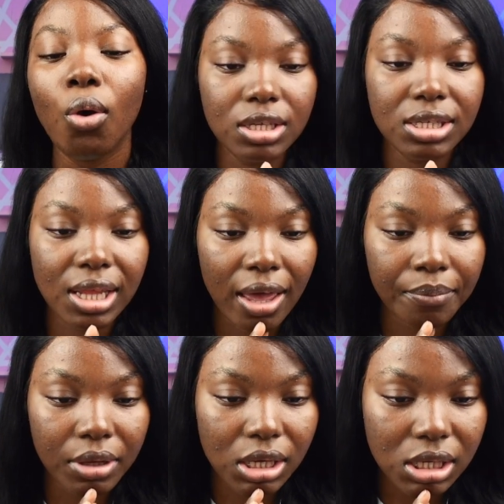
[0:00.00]
His
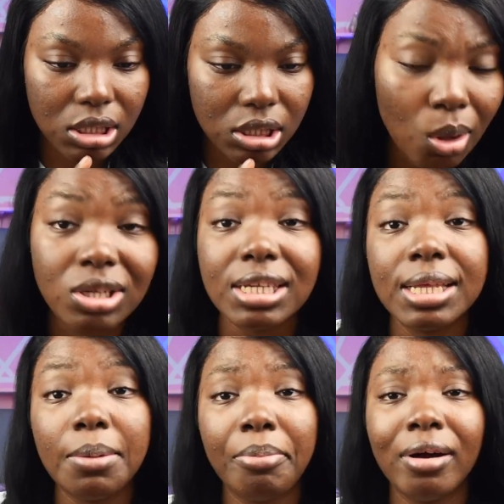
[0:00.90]
name is Lost
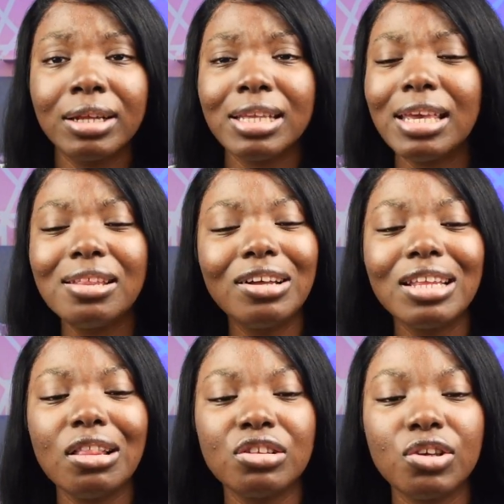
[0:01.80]
in the Pond. He done
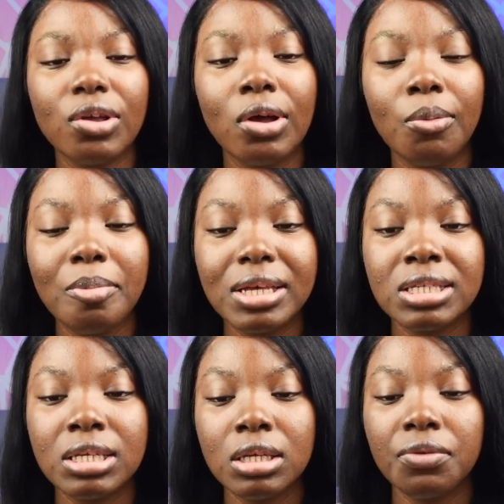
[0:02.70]
a lot of
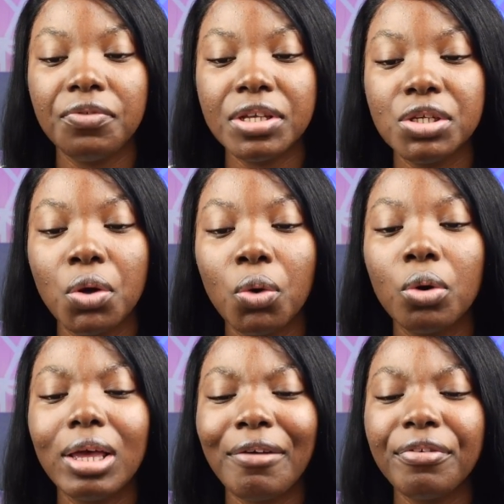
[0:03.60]
amazing video.
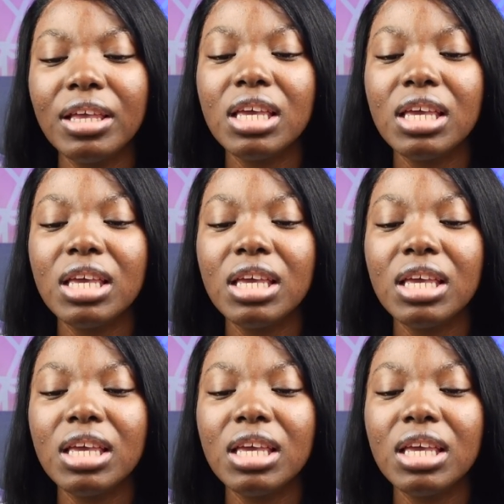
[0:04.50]
I think